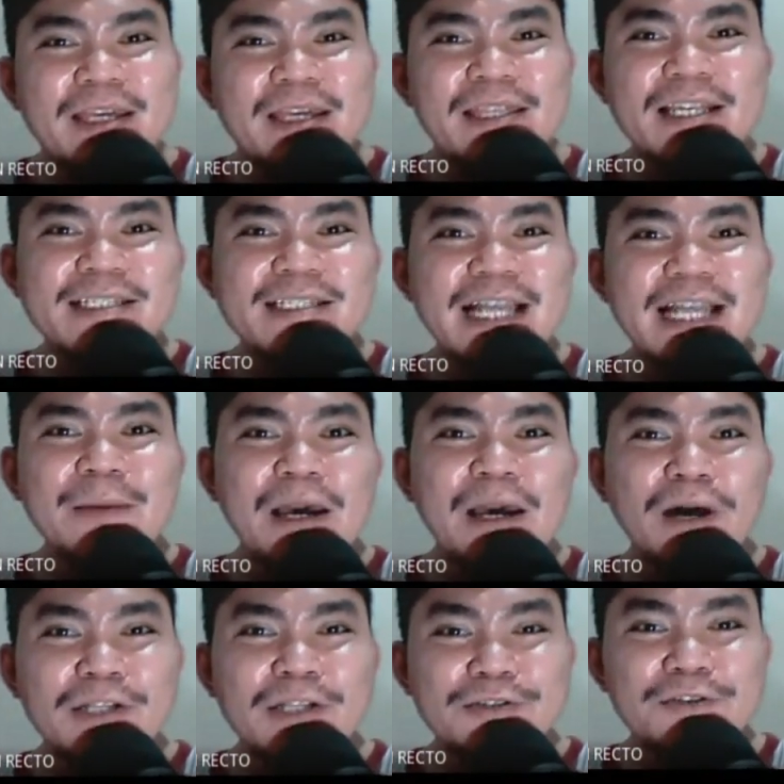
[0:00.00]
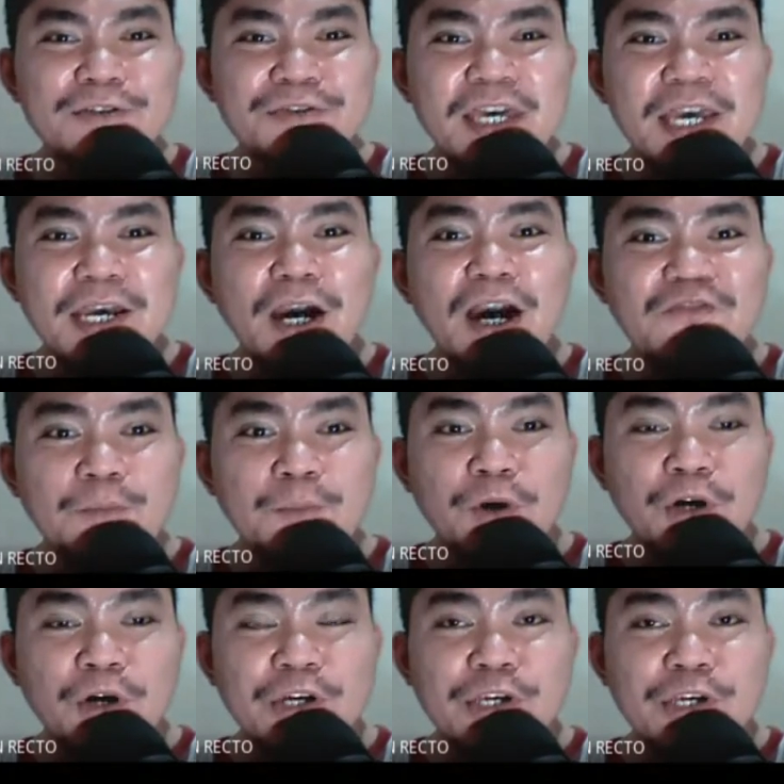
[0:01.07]
This time, I want you to think of a
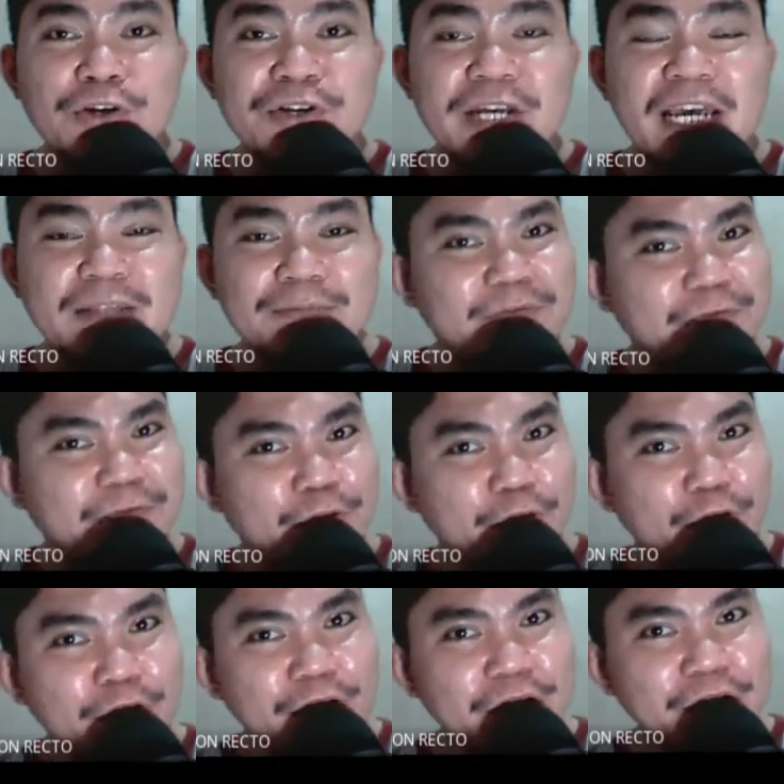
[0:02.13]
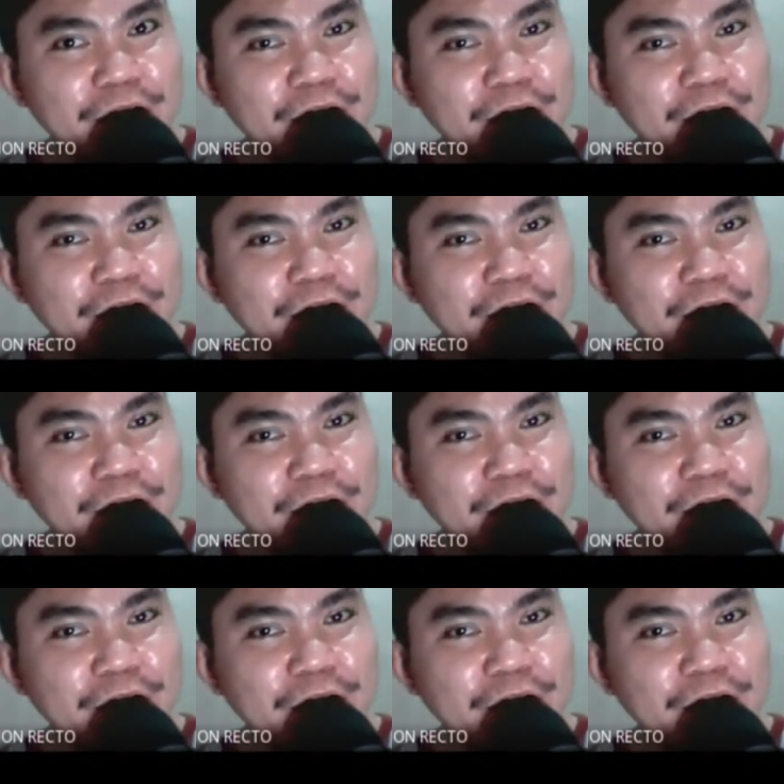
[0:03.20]
book you read before.